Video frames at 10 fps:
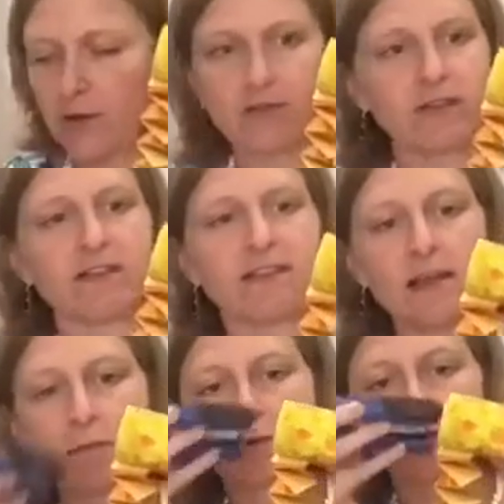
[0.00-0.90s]
using a
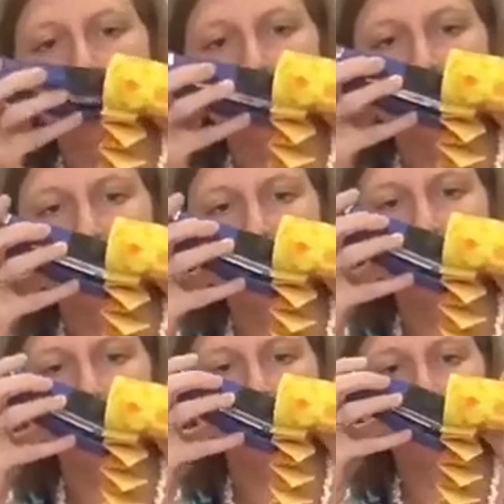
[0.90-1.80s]
stapler for this, is
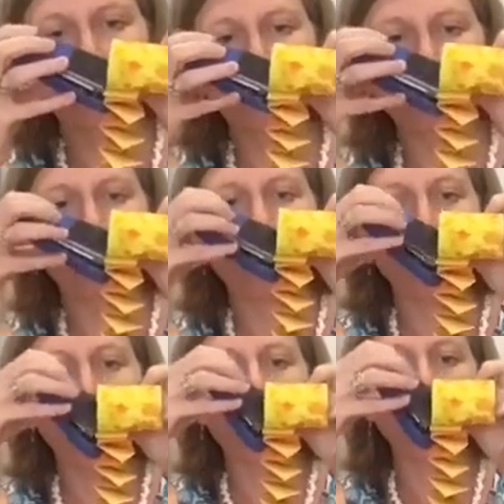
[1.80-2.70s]
that you're not
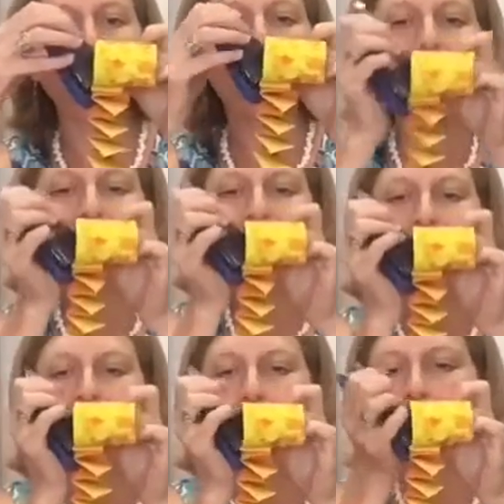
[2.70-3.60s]

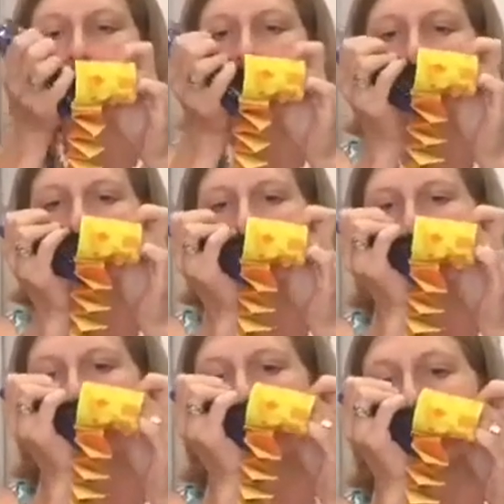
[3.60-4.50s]
waiting for glue to
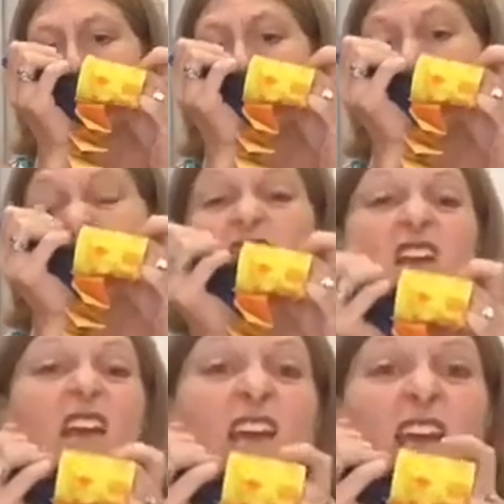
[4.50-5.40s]
dry, and also
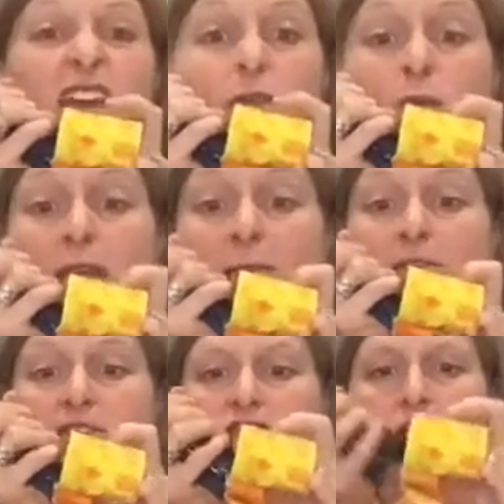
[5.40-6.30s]
it will be able
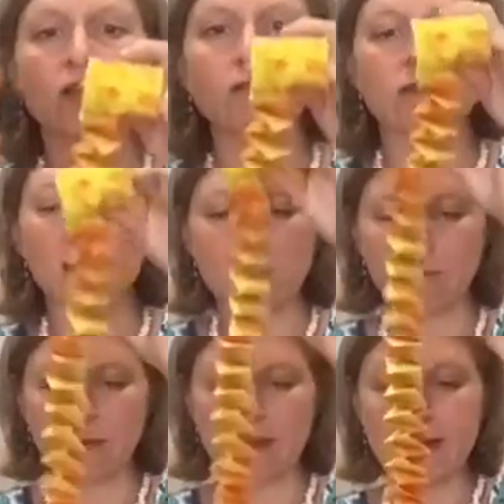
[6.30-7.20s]
to dance without
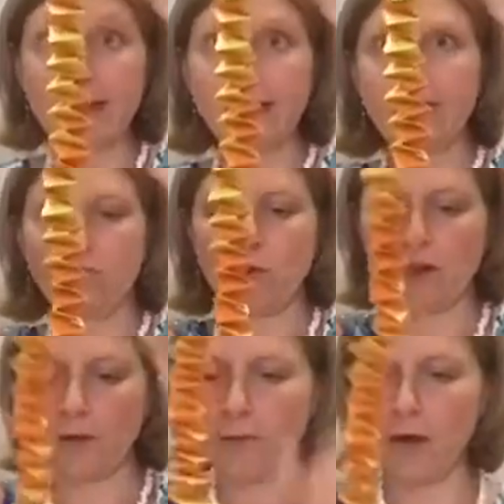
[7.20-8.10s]
completely
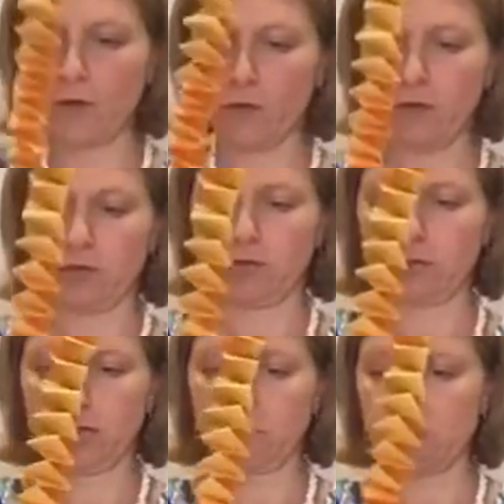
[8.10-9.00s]
falling apart. Ooh,
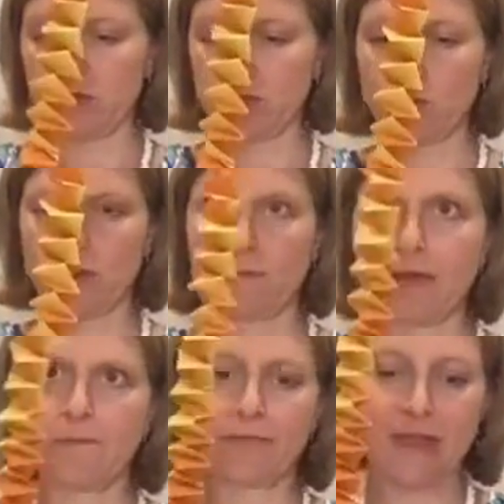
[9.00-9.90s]
it's almost taller than
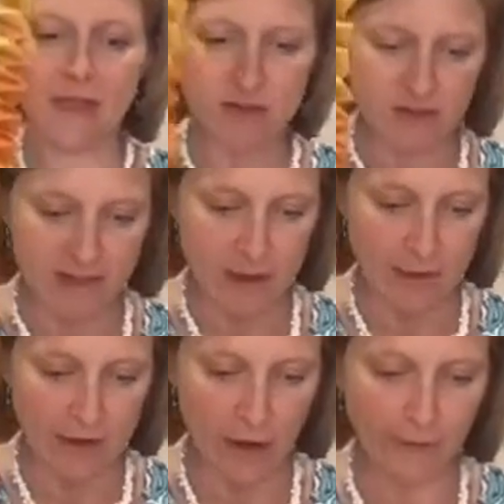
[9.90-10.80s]
me. So there
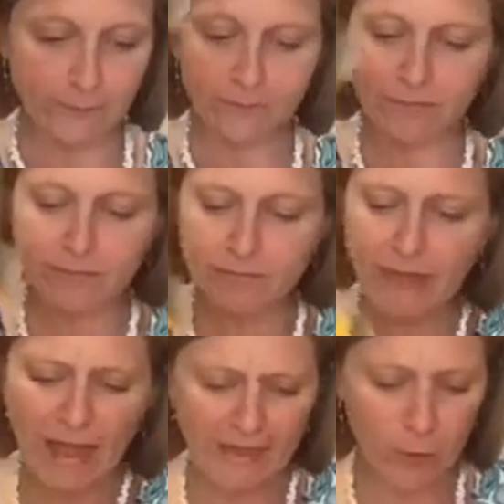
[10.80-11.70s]
we go.
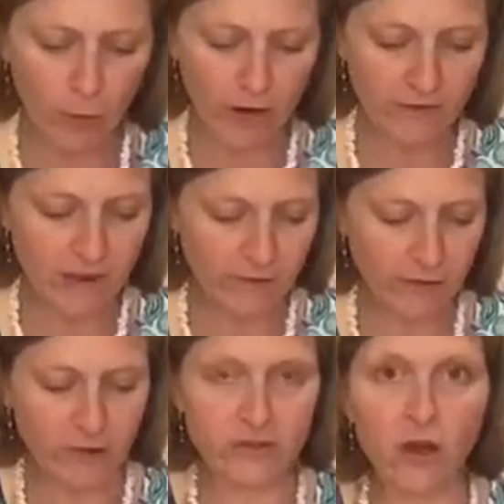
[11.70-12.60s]
And then what I've done
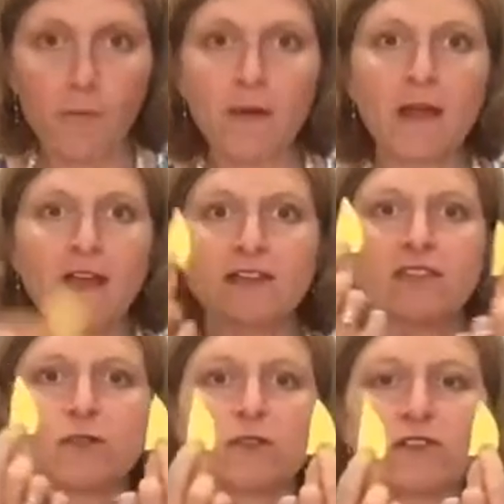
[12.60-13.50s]
for the top is
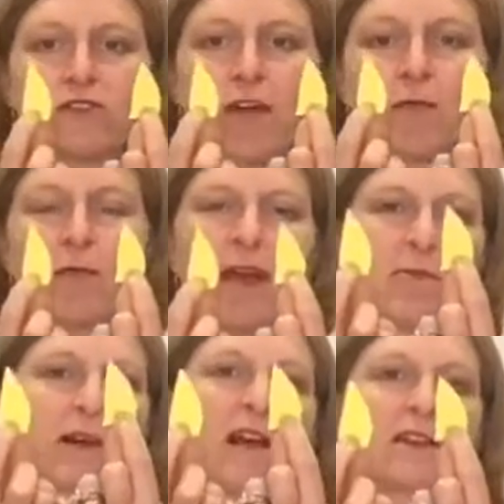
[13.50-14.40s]
just with a scrap of
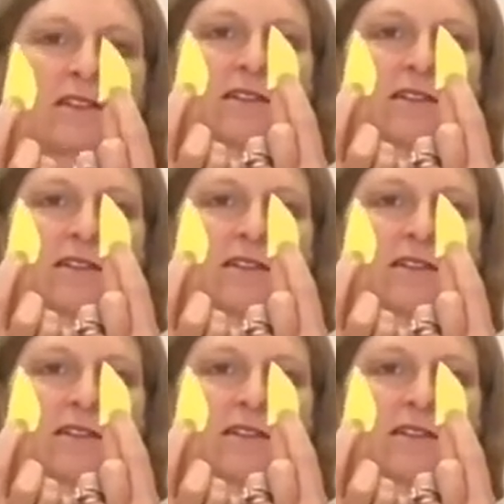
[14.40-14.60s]
paper cut